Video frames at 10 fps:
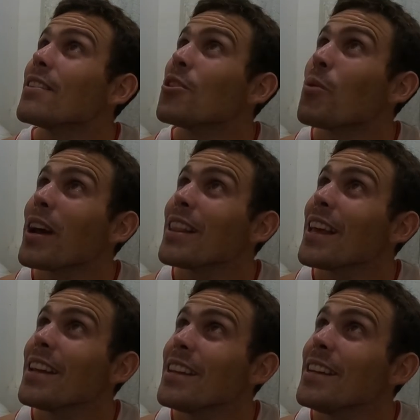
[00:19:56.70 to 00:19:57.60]
The white
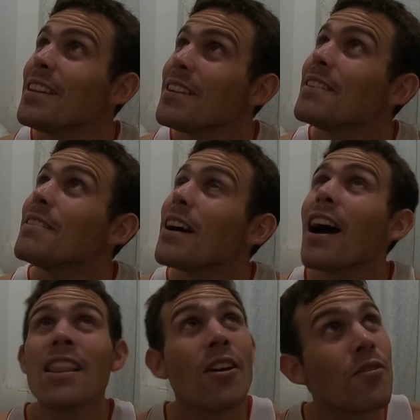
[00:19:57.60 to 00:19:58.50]
lady,
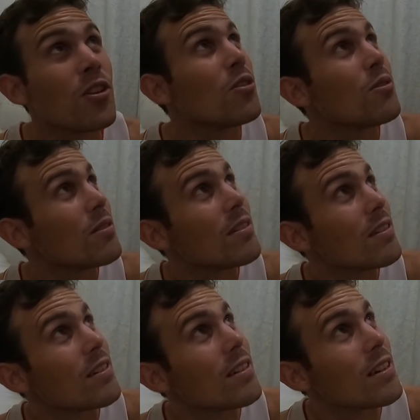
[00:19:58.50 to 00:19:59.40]
I love you.
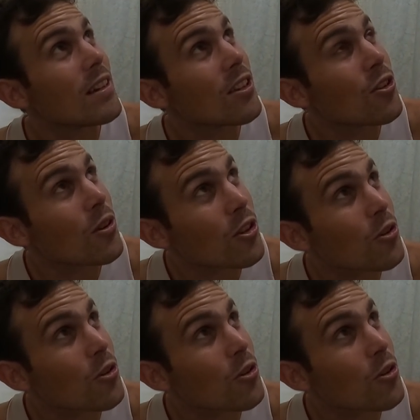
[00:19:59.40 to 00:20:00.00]
You are the